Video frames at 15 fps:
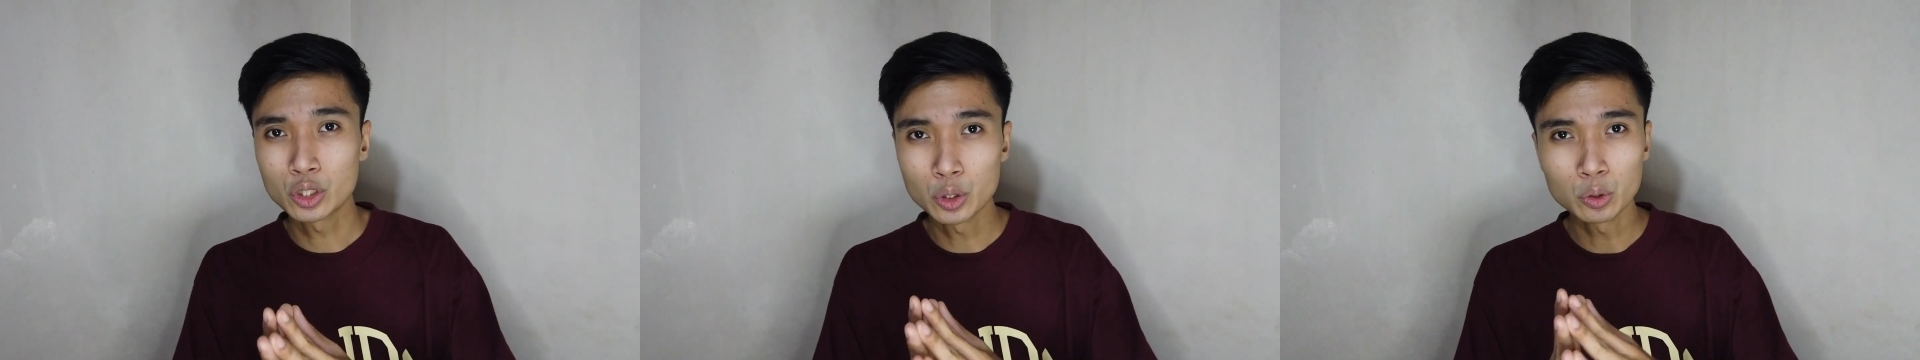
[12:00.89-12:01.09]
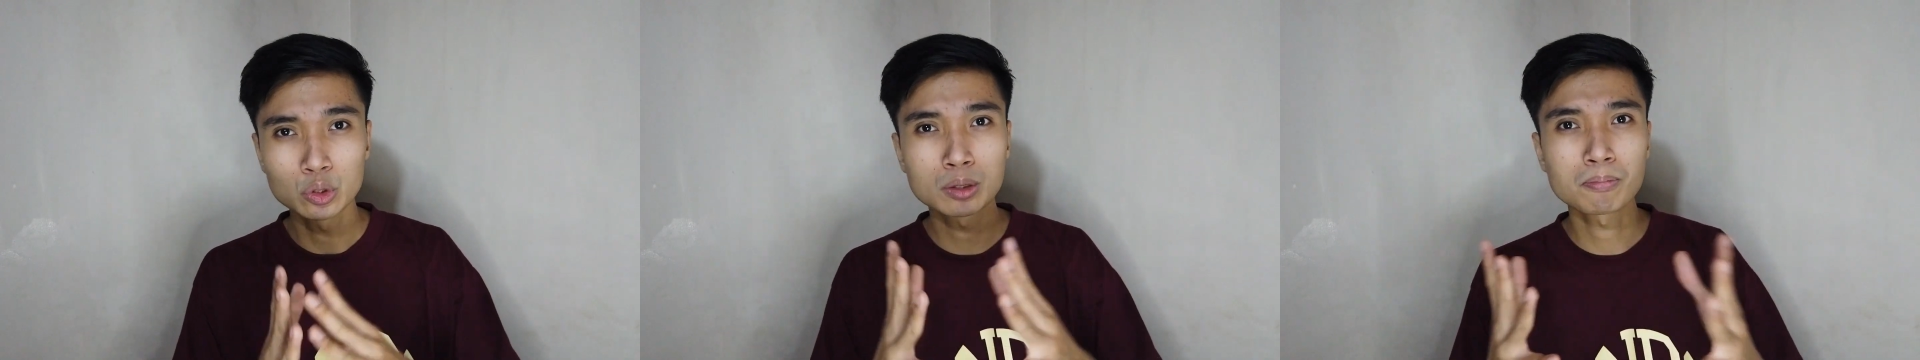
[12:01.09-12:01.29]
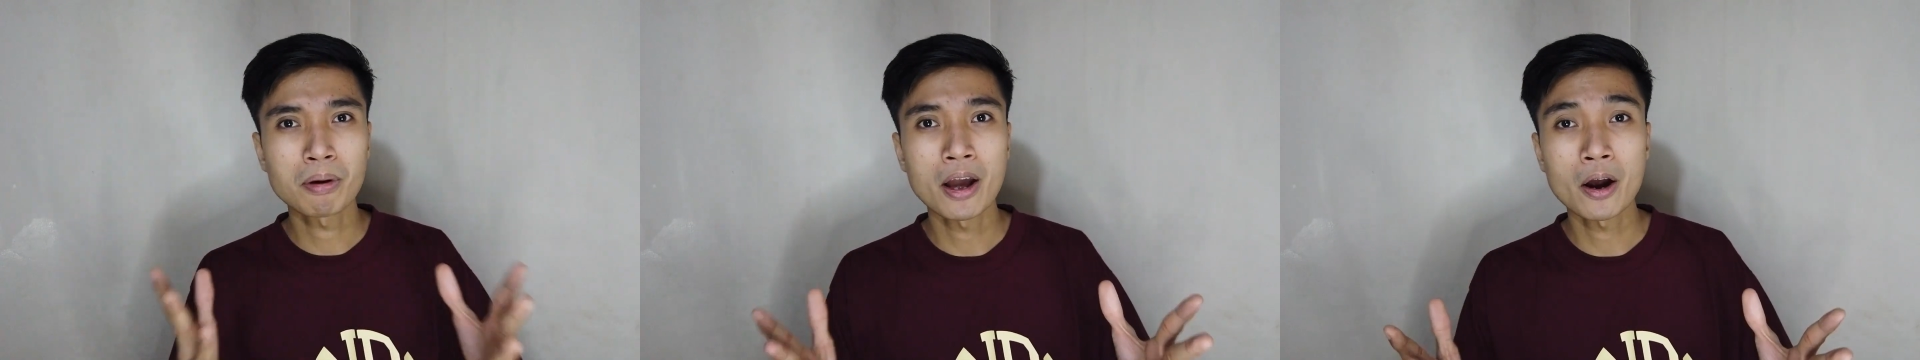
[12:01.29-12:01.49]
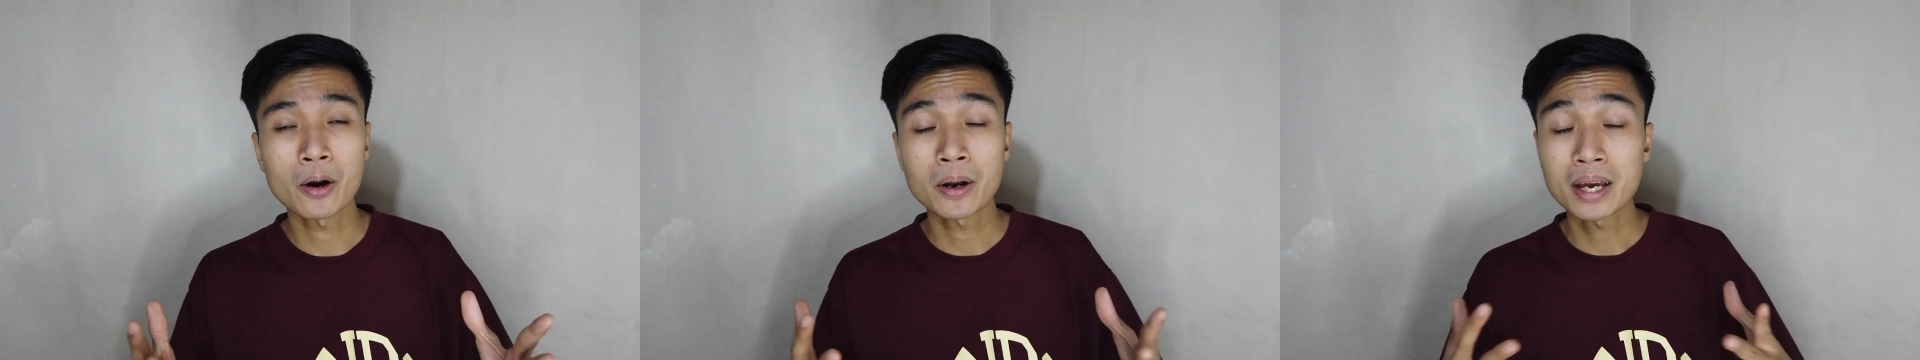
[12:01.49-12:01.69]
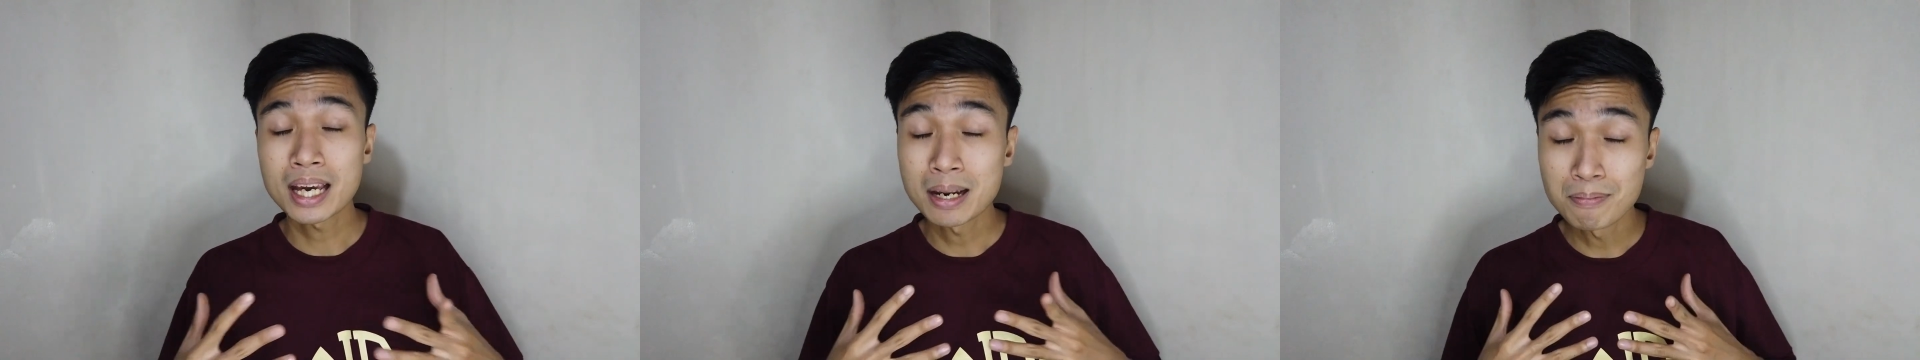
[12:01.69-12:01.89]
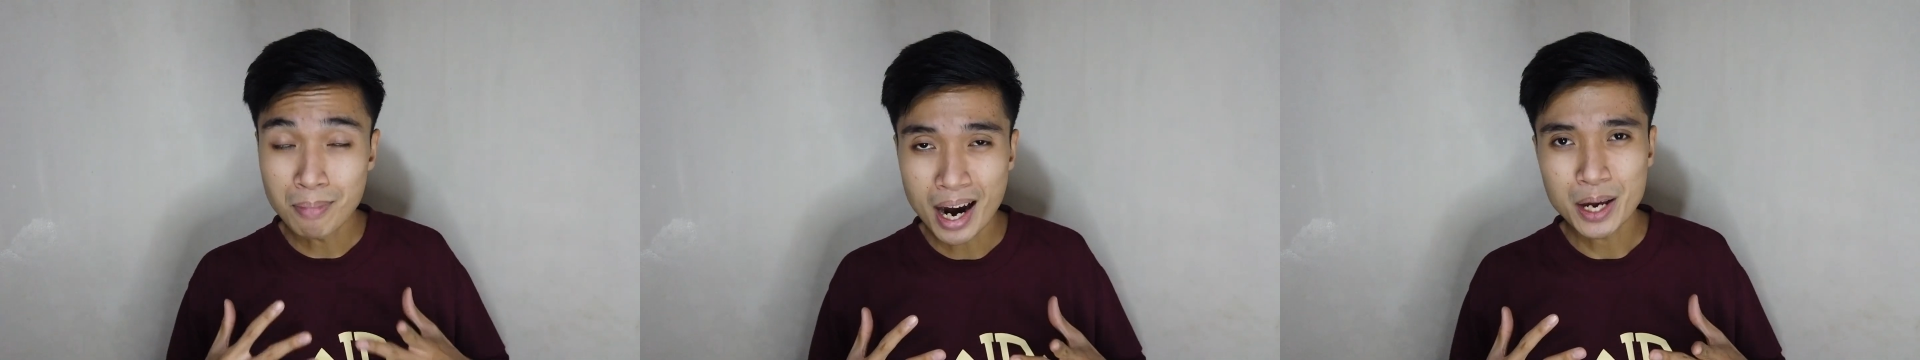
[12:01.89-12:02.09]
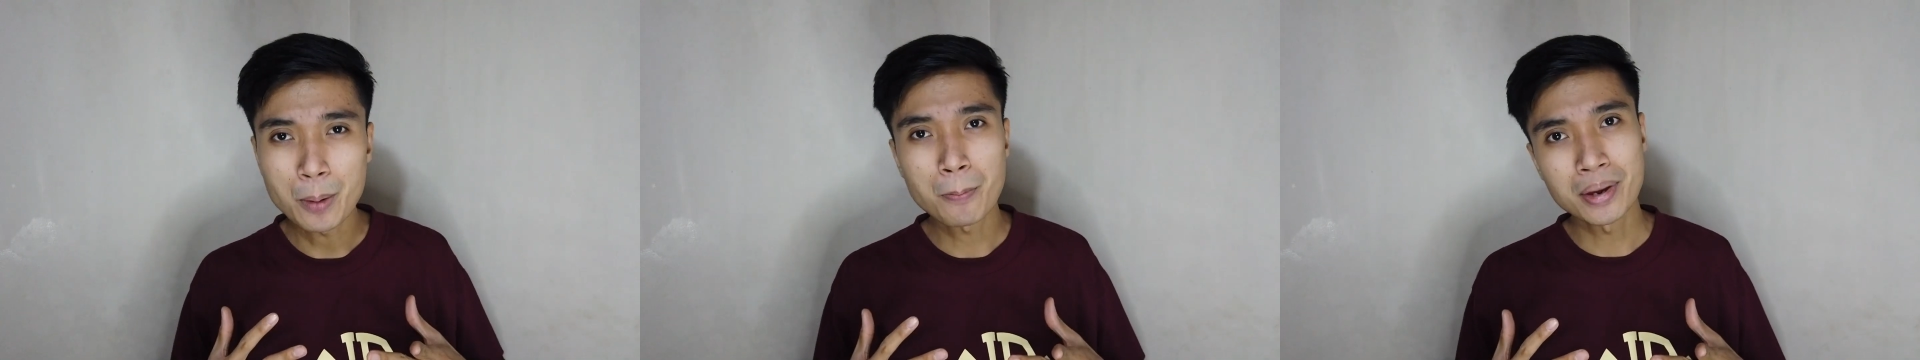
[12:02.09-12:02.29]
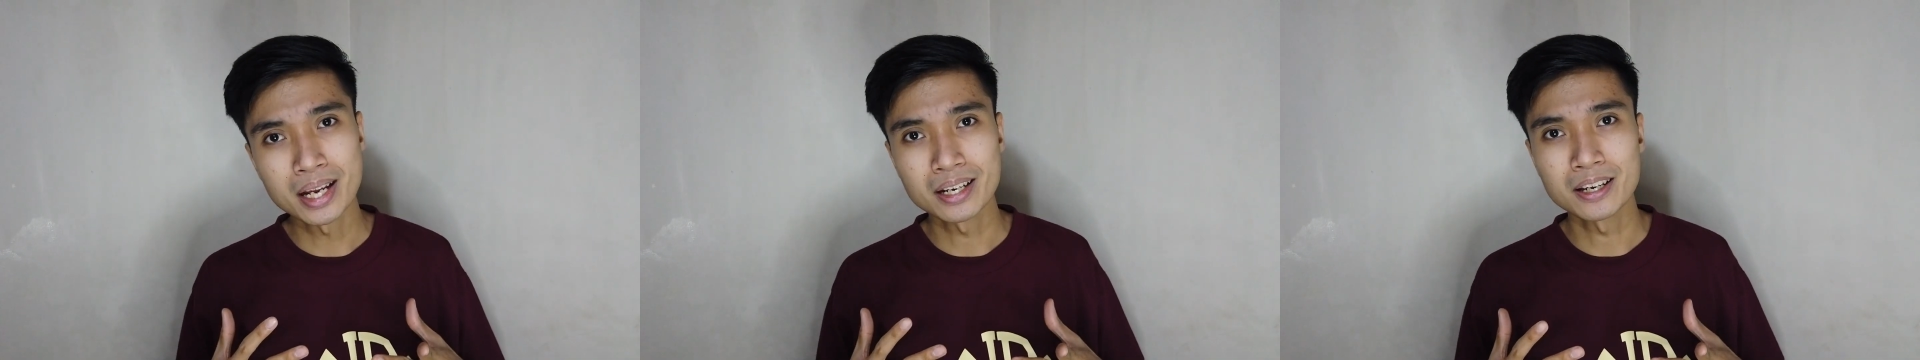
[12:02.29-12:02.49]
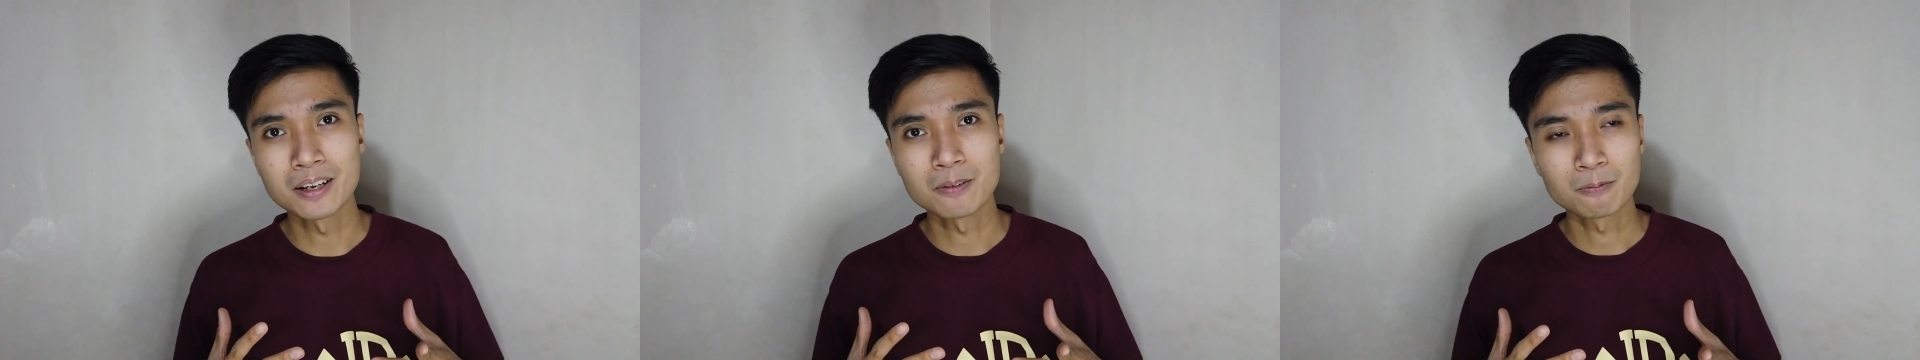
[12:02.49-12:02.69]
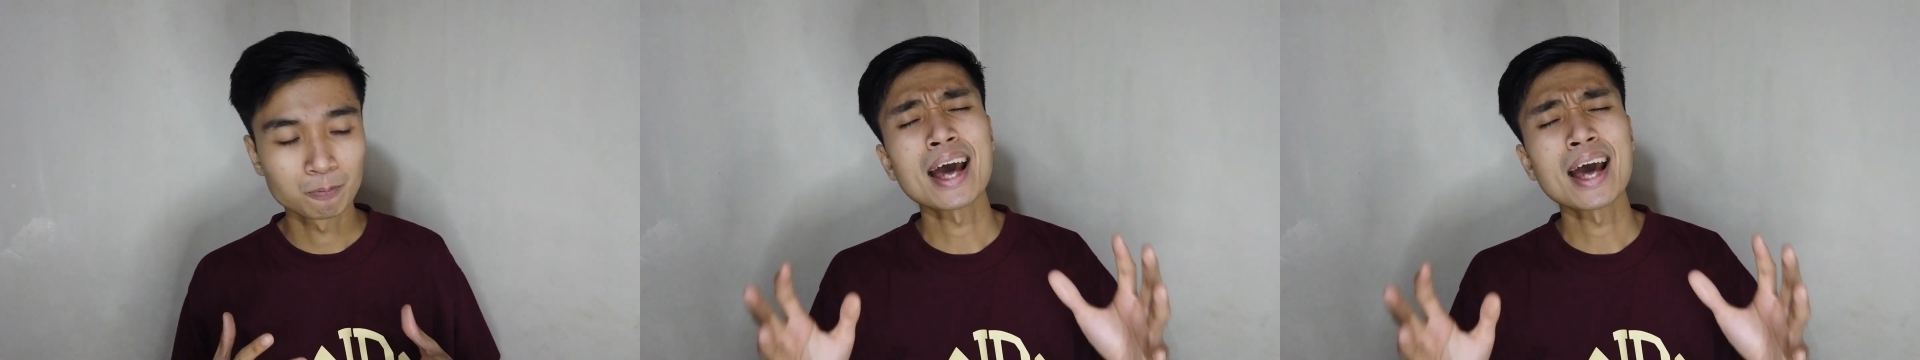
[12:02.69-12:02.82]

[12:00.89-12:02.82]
used pair, in my opinion.